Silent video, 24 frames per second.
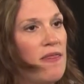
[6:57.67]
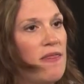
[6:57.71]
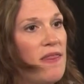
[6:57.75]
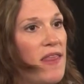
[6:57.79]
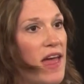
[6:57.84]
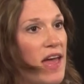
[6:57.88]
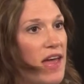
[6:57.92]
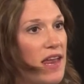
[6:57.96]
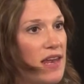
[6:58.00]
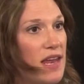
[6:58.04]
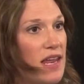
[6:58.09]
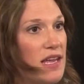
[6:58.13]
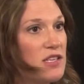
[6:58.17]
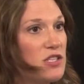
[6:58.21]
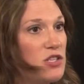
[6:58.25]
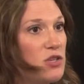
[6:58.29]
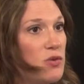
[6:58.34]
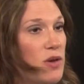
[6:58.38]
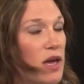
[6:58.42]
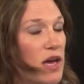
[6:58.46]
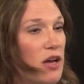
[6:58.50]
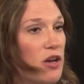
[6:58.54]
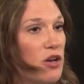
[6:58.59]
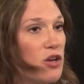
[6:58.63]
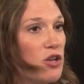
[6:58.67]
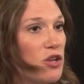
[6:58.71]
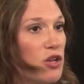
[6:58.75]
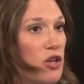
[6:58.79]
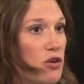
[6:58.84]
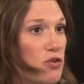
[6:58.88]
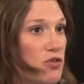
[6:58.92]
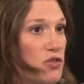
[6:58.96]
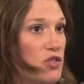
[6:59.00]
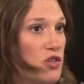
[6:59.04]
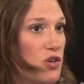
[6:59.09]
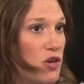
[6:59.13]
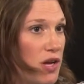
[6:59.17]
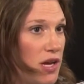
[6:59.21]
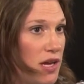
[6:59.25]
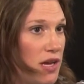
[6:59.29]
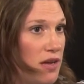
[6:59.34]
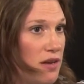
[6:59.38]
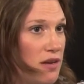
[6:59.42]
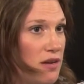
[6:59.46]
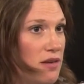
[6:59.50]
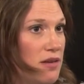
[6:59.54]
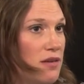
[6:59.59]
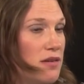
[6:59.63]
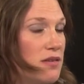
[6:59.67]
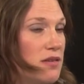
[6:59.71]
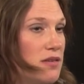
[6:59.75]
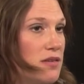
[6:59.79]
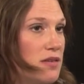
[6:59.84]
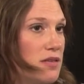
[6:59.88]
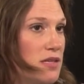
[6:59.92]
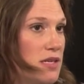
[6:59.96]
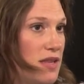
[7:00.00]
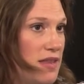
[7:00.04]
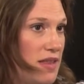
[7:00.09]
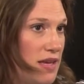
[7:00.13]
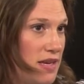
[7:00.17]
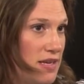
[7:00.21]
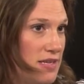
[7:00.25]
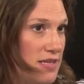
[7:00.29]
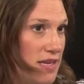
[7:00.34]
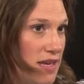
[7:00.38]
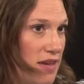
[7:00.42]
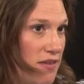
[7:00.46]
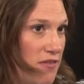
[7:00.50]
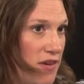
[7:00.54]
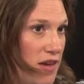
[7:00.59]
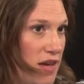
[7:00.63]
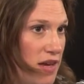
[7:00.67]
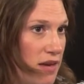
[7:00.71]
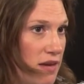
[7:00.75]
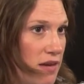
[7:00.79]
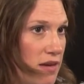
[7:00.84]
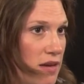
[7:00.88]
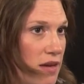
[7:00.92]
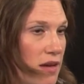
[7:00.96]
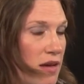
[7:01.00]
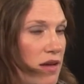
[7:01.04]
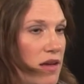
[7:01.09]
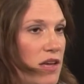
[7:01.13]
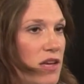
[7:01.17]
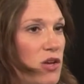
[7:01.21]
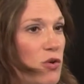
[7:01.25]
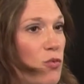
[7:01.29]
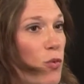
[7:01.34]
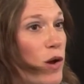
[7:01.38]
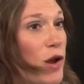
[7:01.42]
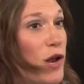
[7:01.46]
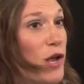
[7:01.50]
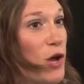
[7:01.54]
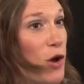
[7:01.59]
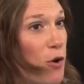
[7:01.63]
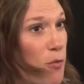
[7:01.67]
Then, as you get closer in to Thanksgiving, you want to